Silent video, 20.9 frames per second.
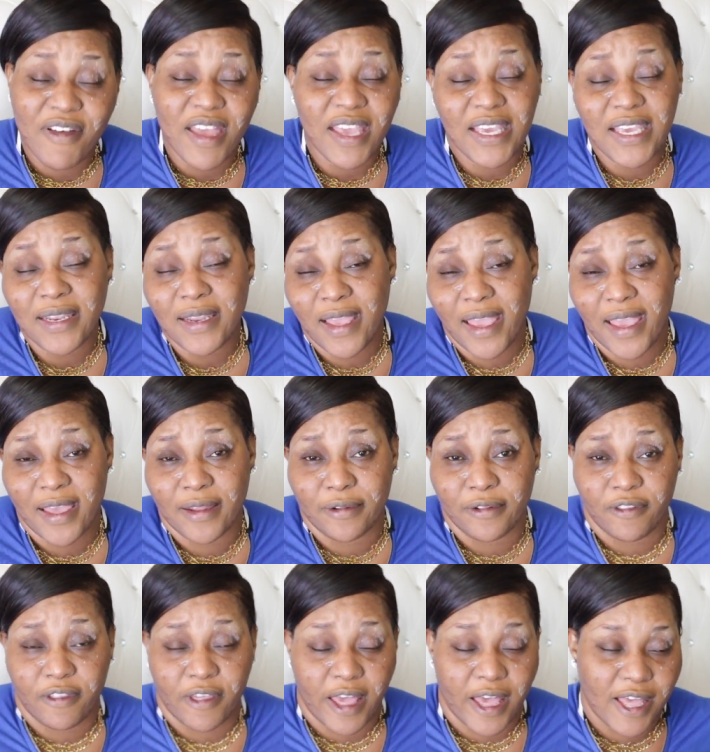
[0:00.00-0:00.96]
I can
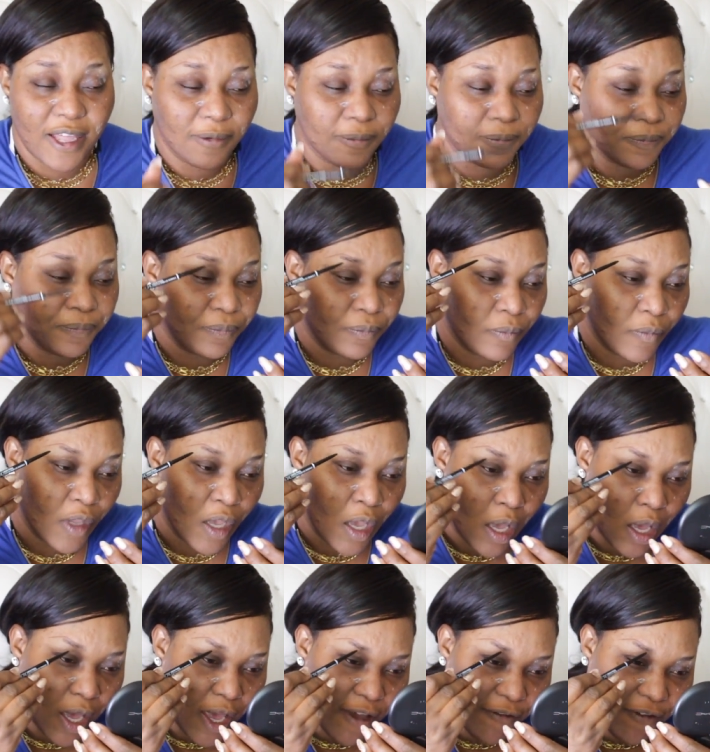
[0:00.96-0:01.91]
handle that.
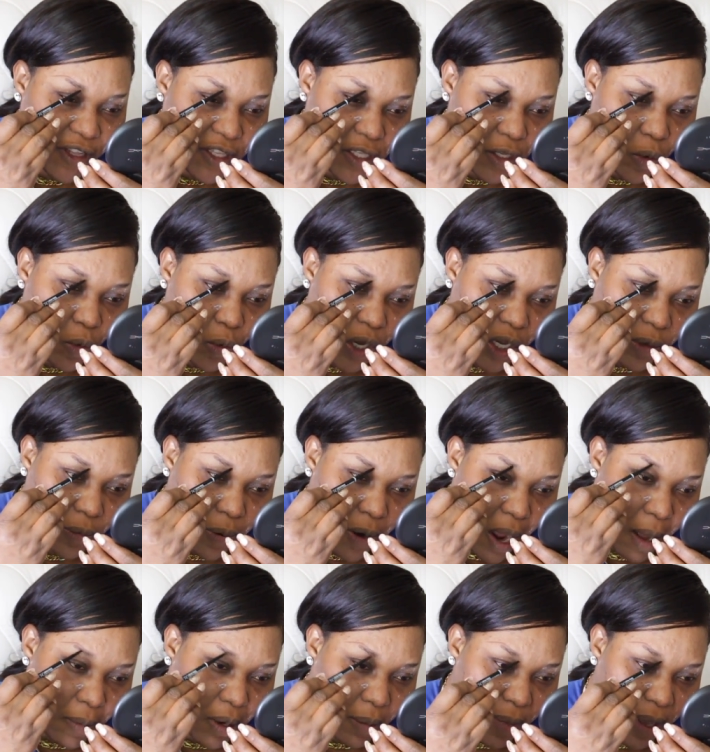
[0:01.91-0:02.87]
If it's the one
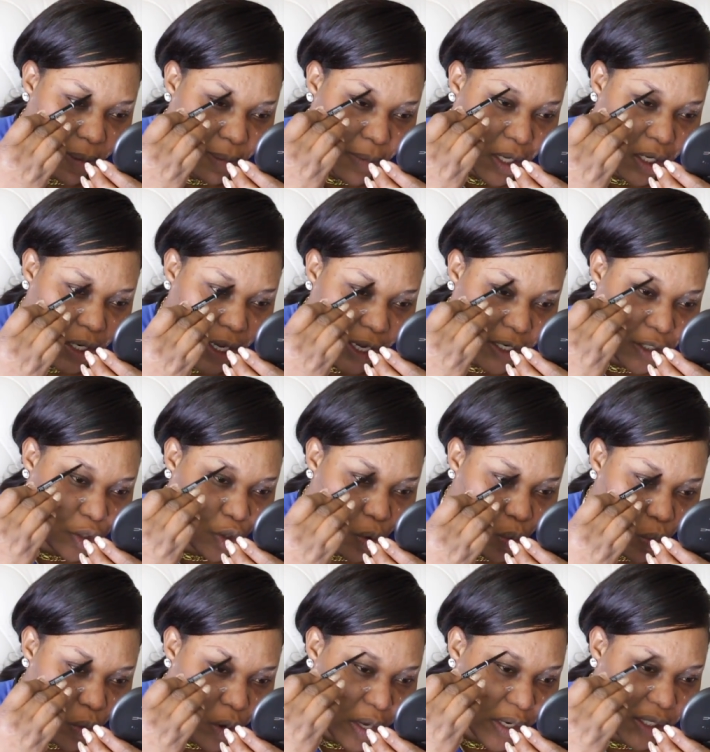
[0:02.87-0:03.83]
problem, I mean, I
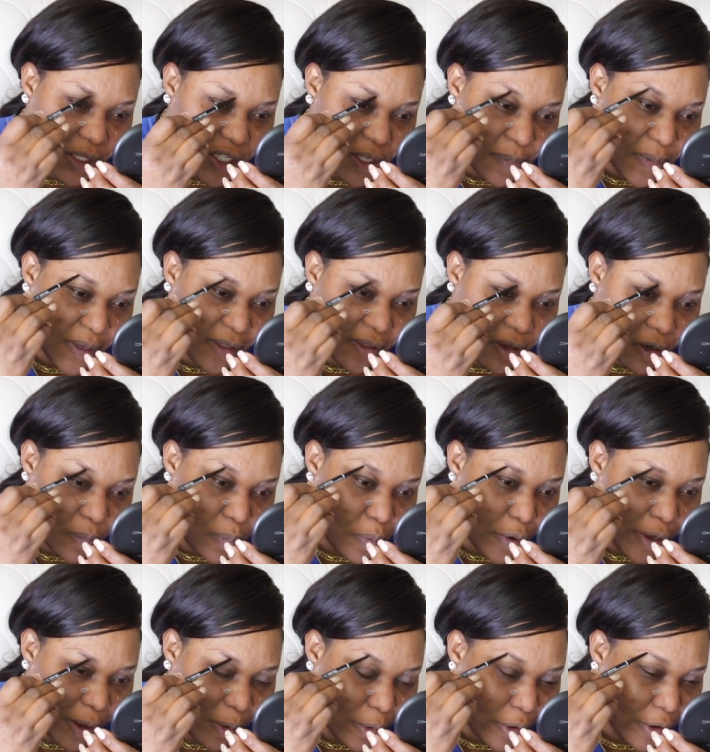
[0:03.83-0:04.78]
don't want it to be to the point